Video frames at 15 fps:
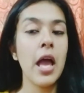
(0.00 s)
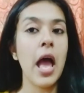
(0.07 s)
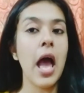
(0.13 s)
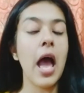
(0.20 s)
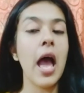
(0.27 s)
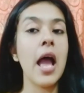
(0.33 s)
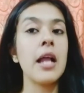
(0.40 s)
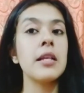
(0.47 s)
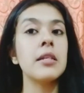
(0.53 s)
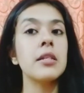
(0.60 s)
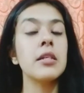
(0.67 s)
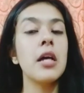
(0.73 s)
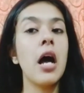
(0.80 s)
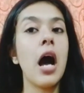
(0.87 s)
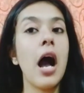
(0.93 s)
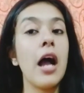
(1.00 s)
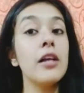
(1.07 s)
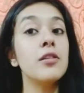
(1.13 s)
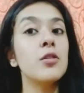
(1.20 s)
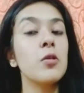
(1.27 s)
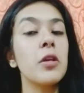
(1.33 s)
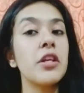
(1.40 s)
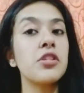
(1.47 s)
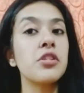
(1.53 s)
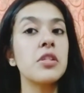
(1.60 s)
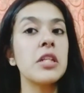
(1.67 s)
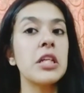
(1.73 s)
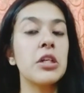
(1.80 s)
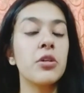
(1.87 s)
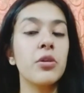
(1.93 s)
and
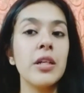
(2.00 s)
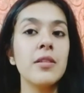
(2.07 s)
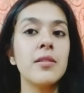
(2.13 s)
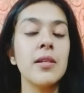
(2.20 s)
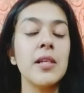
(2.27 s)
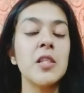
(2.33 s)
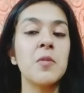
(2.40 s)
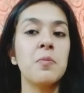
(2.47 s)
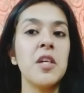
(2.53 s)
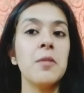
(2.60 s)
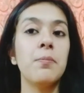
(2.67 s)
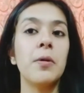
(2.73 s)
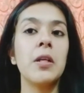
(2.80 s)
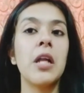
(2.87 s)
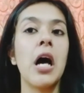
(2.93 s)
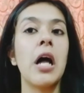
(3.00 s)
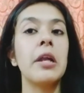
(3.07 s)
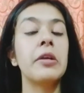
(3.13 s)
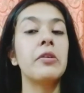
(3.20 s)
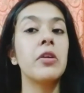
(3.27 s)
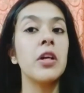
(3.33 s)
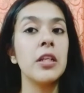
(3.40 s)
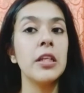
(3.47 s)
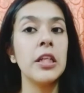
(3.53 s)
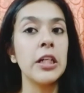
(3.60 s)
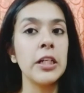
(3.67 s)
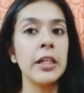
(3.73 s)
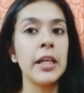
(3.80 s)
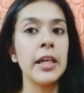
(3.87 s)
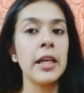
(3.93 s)
isolation increases, people are
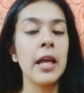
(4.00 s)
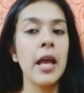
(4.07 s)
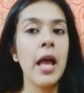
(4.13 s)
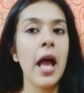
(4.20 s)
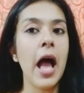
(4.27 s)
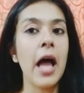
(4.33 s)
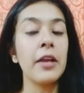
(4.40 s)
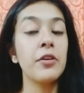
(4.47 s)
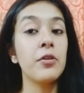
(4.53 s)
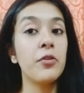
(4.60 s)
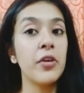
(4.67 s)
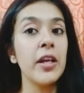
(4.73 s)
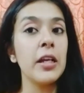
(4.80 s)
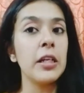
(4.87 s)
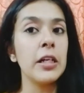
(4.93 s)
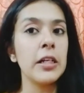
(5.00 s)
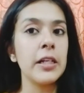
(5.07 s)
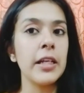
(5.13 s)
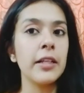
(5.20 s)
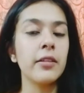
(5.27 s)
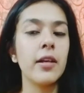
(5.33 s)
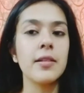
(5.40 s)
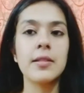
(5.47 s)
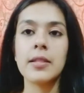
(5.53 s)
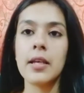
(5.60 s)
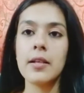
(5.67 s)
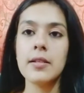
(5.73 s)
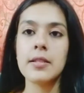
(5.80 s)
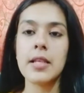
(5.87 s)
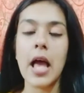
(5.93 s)
learning and relearning their
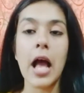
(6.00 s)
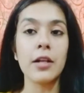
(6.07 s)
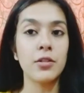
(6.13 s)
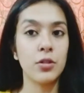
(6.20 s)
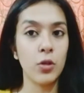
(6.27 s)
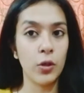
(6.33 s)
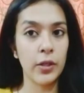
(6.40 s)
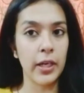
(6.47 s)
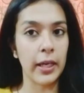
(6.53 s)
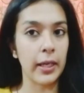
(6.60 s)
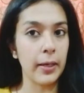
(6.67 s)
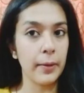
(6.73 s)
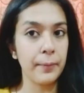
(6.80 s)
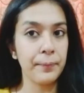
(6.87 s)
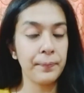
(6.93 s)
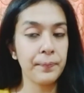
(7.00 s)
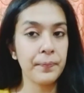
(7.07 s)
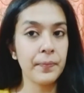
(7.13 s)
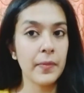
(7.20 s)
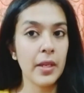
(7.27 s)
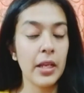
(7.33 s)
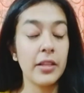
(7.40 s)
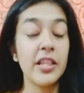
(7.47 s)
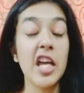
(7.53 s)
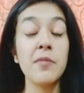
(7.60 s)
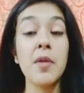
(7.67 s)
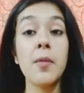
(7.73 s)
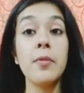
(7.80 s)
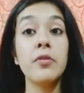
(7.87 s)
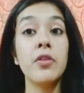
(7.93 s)
skills at cooking. There
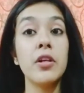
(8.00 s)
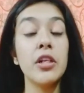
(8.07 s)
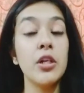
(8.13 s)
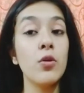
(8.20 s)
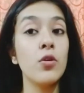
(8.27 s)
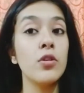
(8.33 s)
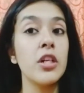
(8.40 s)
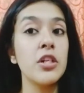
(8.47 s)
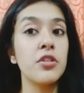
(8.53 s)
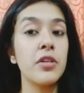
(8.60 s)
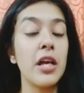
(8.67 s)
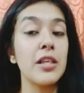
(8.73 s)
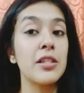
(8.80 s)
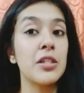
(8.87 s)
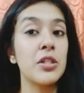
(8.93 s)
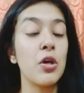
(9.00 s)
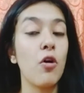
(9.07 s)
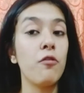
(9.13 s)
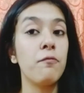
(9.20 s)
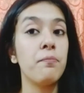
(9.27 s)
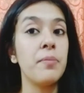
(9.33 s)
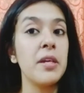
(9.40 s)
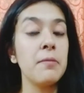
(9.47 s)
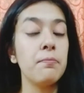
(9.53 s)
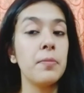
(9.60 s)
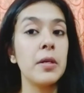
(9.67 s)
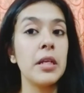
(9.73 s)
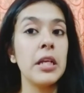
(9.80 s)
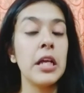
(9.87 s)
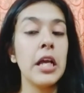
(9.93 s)
may be renewed interest of
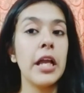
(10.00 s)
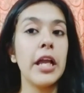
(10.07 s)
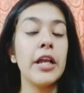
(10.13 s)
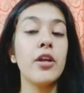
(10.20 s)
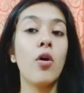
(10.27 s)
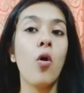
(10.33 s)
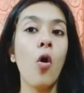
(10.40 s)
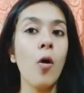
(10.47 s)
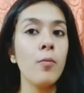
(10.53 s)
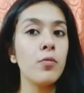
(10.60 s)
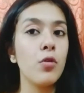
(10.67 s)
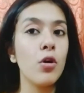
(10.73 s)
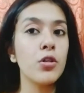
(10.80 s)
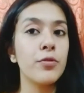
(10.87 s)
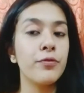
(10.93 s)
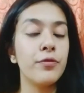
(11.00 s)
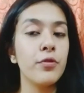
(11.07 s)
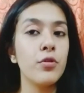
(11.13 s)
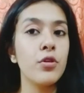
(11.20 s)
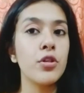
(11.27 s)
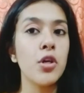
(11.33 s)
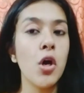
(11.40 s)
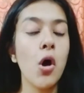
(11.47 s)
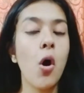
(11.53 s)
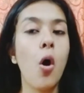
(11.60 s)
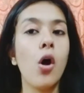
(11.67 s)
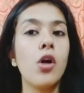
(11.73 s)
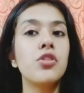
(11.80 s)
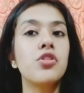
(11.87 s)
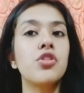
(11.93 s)
people in home cooked food
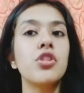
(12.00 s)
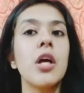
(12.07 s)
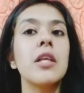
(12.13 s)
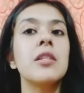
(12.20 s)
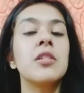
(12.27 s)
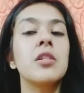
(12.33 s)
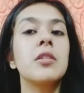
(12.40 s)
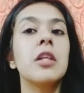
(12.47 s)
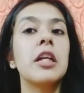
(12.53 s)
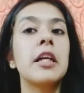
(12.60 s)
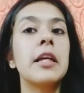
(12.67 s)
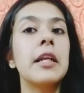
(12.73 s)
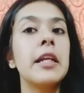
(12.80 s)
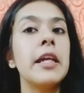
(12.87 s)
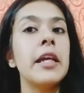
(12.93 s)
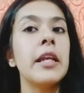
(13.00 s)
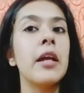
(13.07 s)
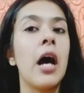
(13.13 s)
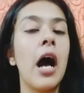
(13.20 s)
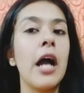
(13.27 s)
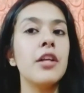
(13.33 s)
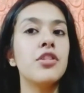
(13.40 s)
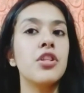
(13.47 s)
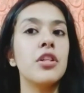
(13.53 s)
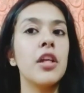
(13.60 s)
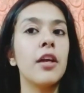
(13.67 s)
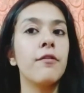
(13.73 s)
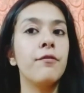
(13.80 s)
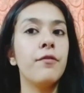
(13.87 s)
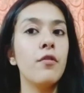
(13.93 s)
or just the clean,
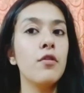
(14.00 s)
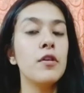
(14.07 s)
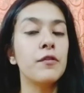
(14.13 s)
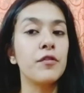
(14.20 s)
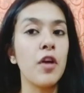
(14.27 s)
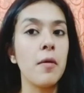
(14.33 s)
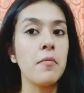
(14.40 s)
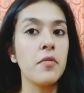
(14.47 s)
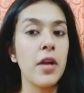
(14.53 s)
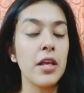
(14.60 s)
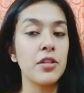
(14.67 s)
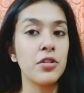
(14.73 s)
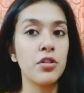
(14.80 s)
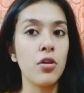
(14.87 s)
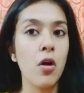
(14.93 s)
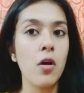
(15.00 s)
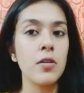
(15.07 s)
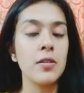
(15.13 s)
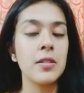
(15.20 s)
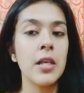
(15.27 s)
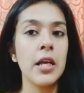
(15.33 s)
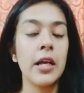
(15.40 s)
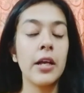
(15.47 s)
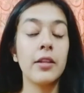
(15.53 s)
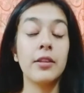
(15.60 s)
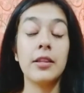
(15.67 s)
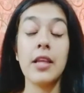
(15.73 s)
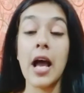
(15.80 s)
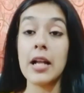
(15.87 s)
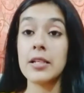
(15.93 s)
hygienic food from restaurants
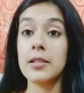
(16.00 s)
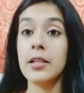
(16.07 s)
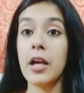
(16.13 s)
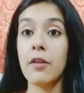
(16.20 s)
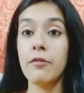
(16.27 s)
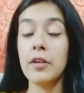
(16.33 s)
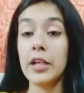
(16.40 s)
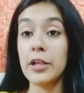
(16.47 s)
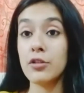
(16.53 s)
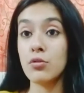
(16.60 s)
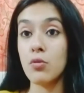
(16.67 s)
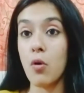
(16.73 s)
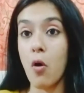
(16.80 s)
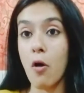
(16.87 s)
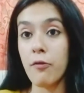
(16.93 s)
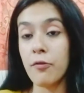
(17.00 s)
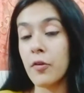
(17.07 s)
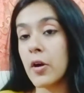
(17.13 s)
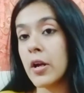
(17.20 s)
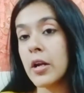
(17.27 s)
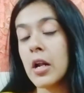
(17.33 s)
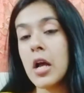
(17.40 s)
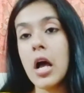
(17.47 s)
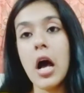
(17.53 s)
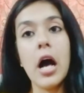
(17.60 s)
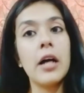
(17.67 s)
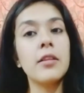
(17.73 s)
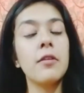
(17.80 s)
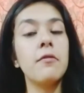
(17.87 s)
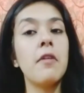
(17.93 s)
that they are willing to offer,
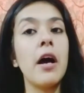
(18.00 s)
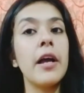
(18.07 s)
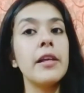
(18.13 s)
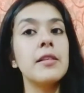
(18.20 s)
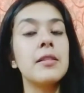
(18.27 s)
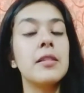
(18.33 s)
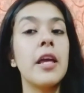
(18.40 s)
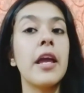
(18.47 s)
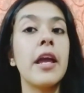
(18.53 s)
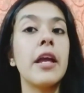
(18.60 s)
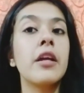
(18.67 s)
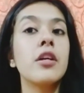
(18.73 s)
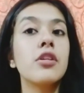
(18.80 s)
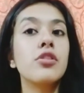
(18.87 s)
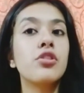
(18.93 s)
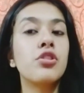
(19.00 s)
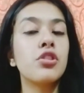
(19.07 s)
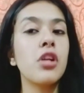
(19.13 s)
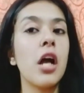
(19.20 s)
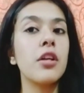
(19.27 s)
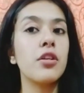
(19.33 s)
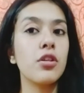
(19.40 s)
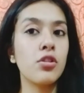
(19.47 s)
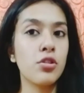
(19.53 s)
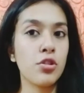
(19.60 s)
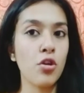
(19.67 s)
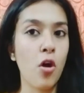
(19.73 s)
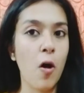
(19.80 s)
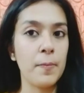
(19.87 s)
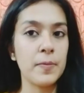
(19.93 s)
otherwise they shut
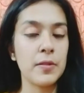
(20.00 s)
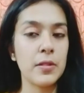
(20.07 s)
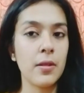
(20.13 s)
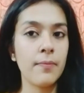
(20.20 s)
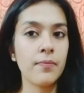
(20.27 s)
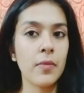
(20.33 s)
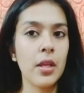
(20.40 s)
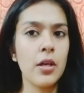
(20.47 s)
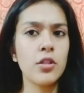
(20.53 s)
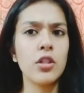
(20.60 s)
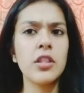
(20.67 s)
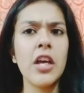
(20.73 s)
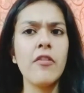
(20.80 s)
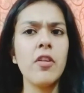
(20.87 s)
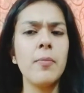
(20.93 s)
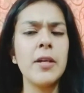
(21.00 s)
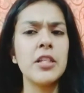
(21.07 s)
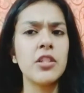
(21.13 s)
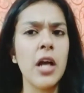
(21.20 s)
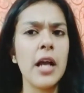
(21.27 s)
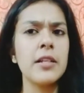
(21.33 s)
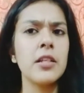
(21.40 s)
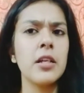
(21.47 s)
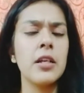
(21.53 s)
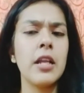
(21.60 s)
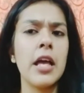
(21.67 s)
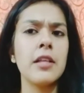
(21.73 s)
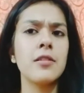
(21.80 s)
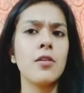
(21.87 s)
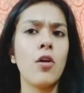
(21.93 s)
shops. So there will be tighter
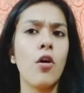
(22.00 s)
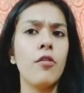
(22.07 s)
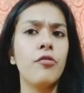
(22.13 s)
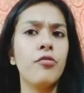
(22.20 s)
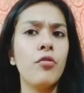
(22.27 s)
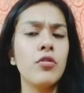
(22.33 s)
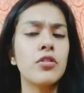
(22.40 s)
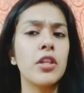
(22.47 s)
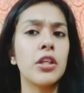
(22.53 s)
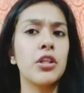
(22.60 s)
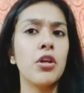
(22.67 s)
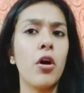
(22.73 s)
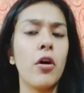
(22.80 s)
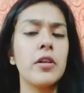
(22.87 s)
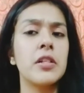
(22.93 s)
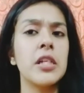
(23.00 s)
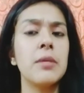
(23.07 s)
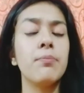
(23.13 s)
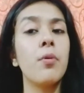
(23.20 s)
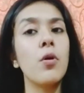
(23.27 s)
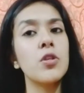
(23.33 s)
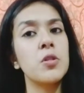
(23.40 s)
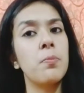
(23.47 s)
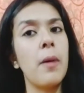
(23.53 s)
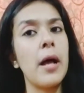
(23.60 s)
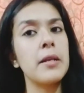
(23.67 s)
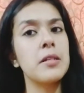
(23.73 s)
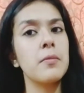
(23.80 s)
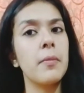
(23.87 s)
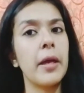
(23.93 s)
lens on food security
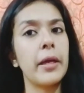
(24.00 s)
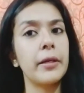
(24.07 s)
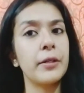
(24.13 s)
post-pandemic.